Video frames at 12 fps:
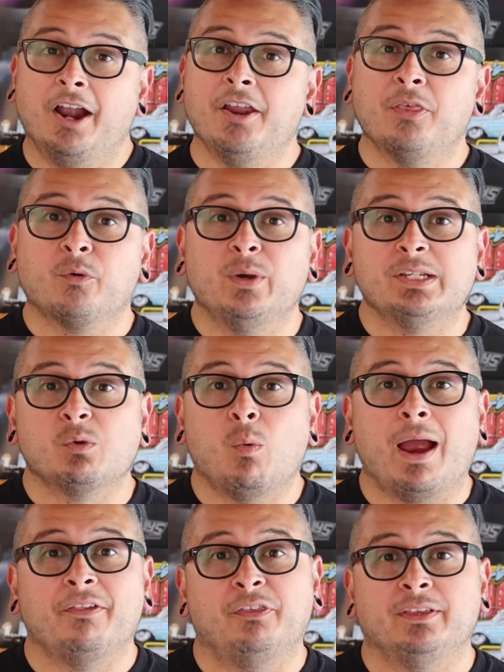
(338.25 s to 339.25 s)
Another reason
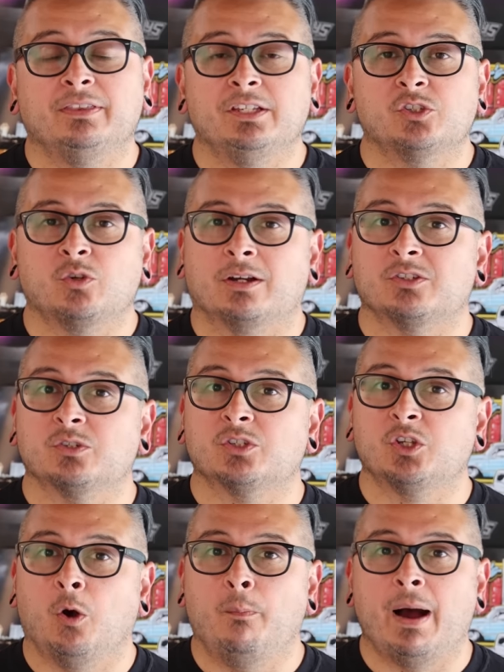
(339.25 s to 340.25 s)
why I think these trucks are
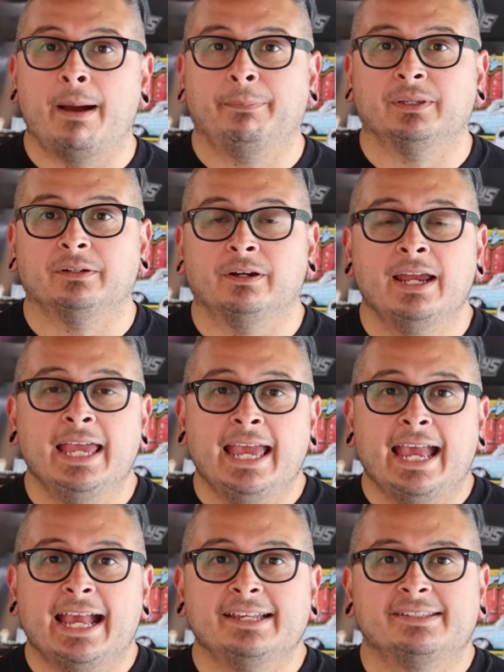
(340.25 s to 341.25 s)
so popular
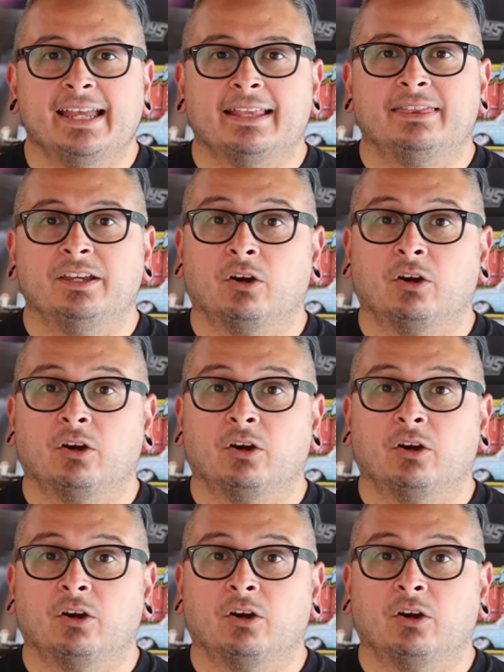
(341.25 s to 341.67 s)
is that